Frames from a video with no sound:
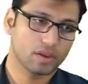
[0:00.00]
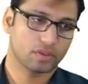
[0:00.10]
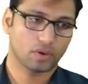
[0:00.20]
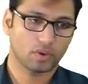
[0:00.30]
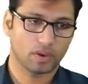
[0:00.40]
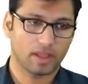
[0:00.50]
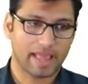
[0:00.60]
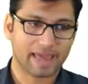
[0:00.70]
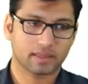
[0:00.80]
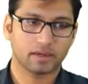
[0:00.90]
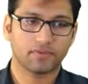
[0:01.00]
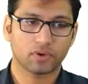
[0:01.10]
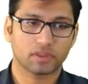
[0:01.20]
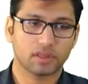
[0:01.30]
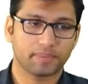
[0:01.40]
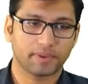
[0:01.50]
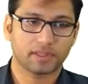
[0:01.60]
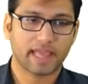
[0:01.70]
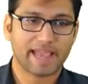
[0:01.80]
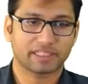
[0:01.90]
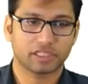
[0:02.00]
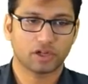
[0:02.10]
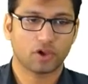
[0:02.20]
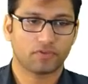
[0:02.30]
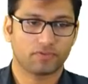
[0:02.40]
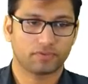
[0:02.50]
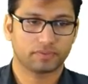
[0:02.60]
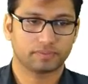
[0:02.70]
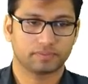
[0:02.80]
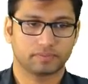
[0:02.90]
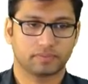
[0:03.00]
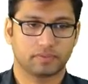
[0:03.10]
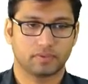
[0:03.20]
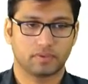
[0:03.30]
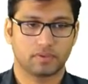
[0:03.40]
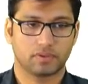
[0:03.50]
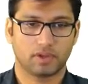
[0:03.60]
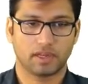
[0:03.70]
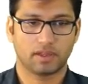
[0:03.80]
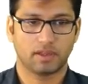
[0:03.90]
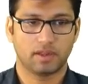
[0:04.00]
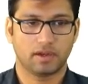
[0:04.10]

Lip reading: so external forces represent the action of other